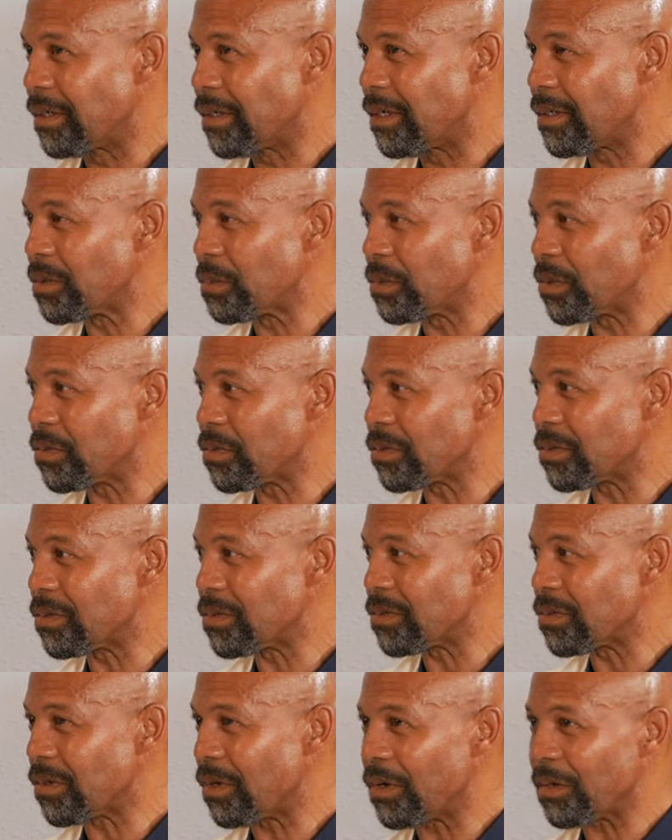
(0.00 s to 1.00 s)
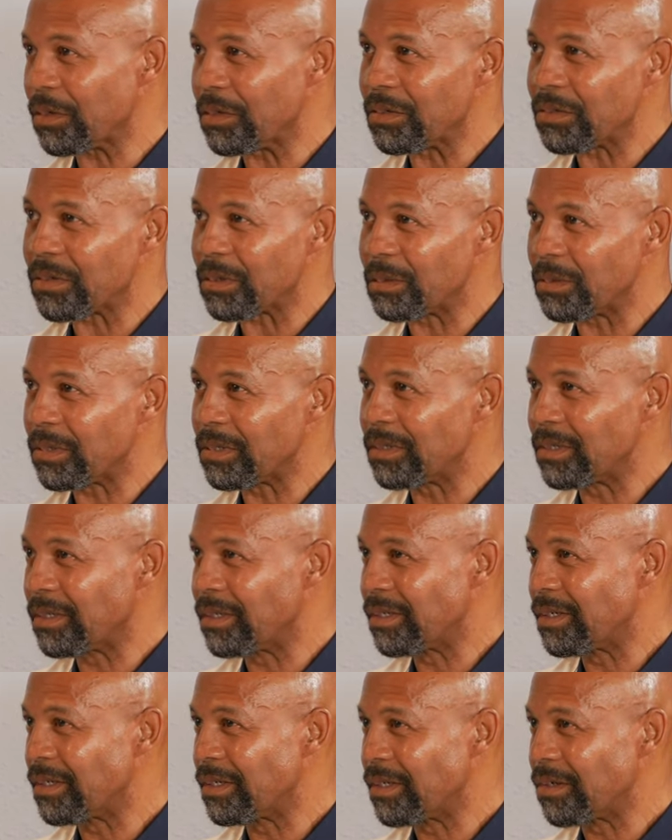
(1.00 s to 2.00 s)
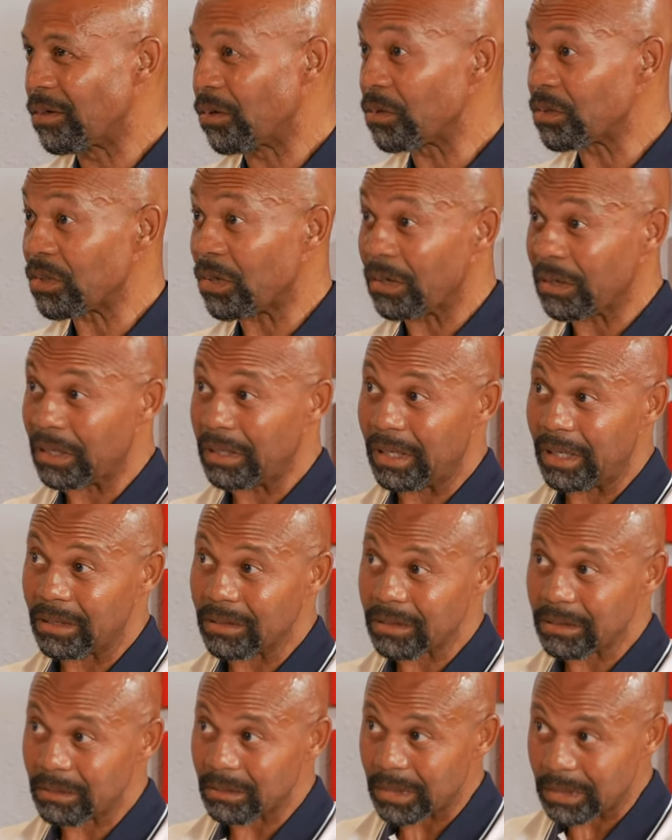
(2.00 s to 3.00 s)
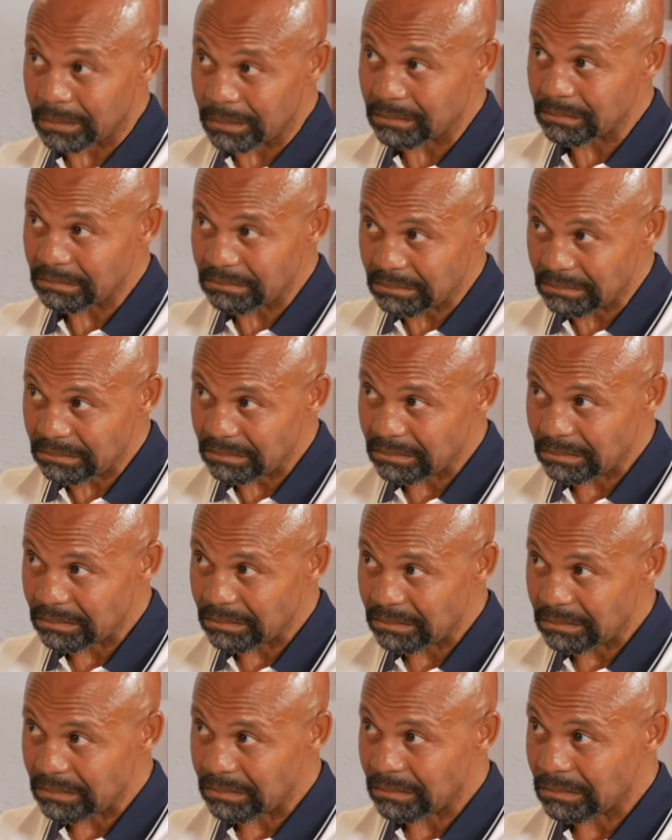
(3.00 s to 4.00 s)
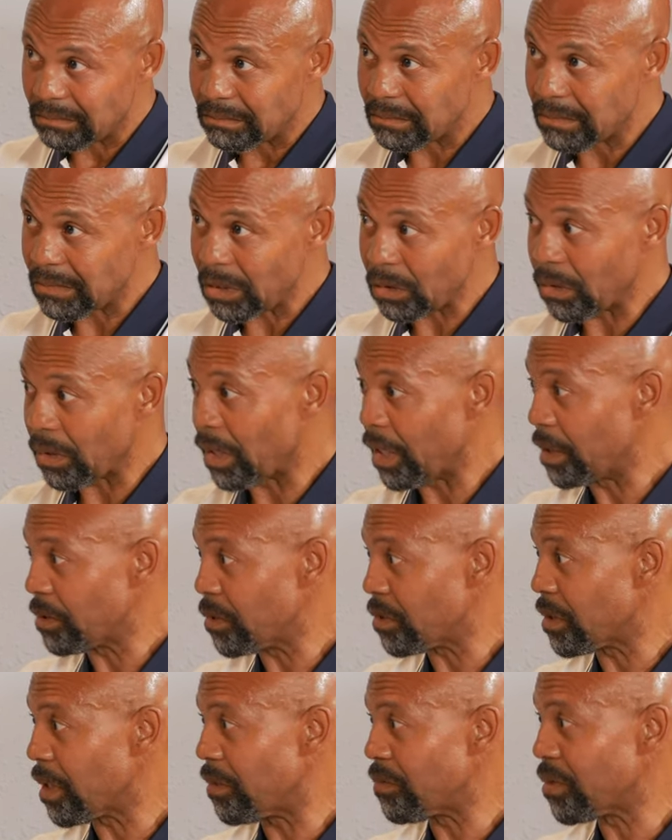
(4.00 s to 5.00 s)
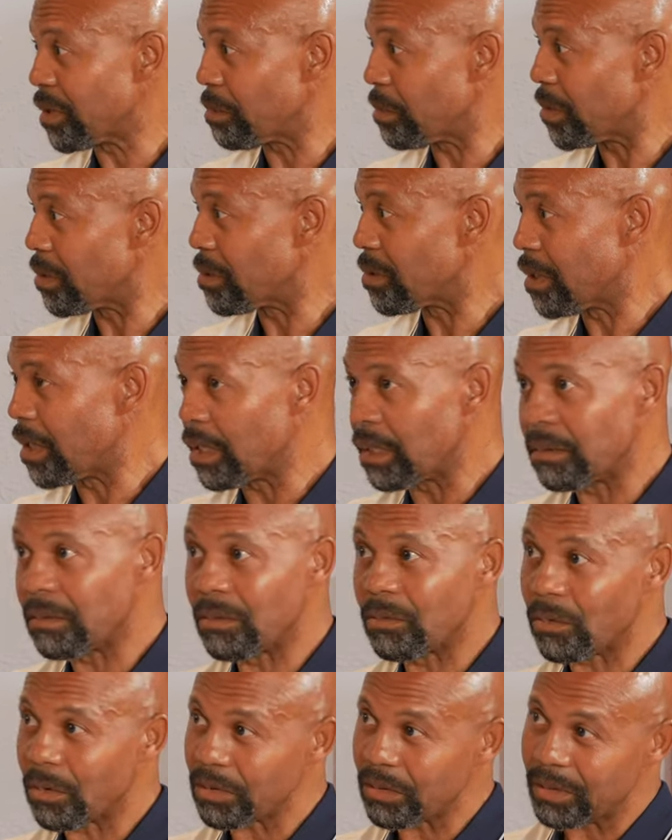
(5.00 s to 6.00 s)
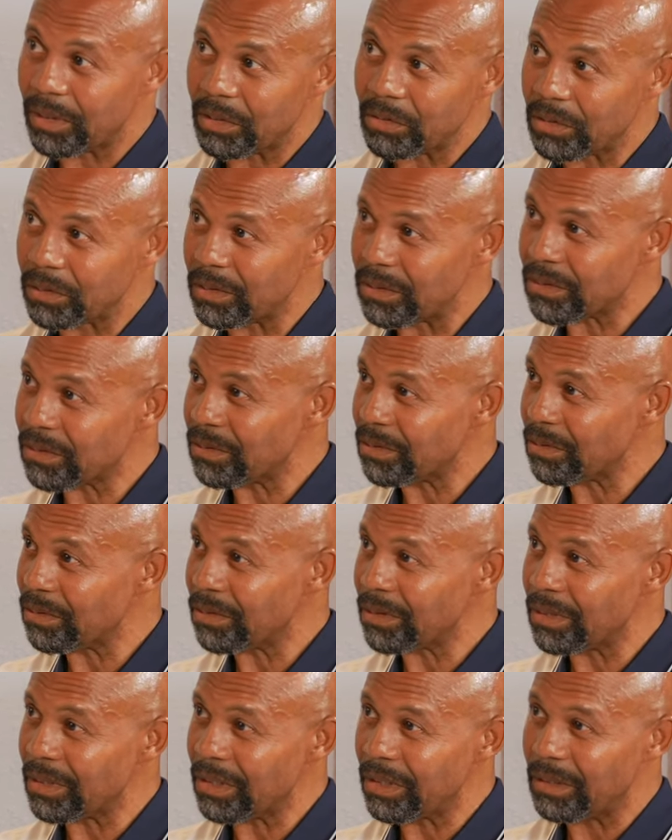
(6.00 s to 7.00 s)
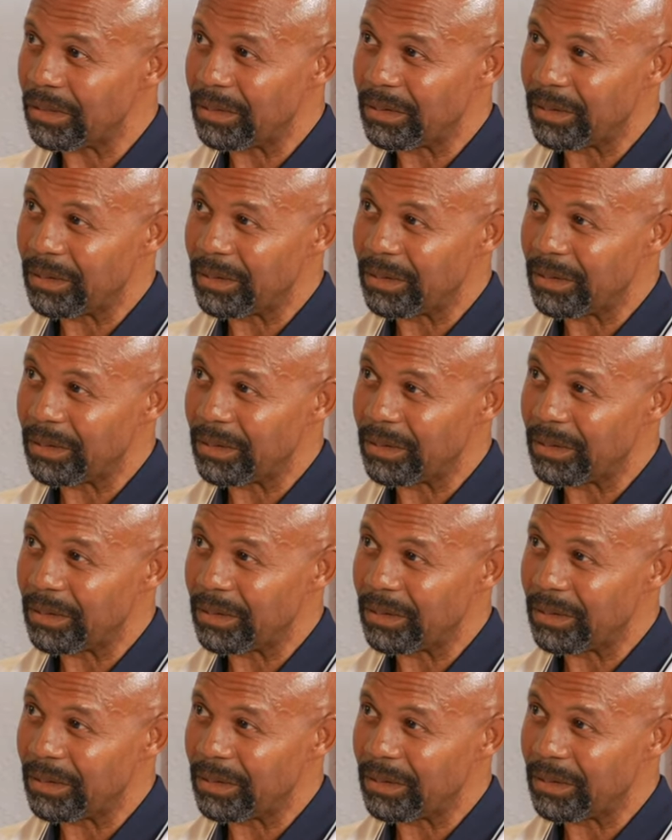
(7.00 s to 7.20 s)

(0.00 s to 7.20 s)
as opposed to just talking to someone or talking at someone or I just have something to say, whether or not you're listening or not.